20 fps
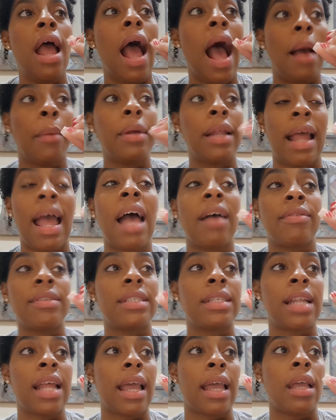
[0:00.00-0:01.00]
I'm going to have it
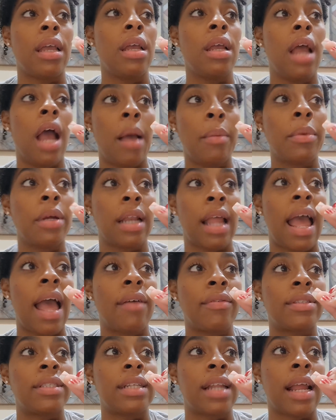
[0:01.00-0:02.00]
today. I'm going to
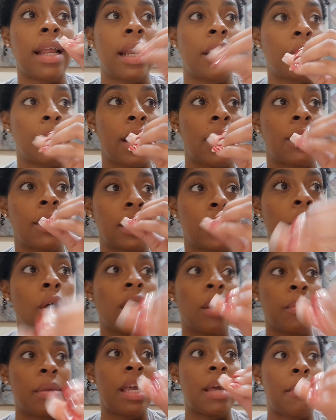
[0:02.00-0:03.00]
have it tonight. I don't care. It's going
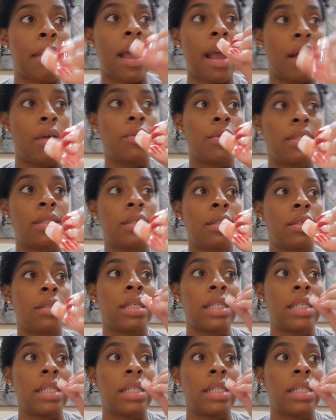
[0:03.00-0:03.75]
to be in my house.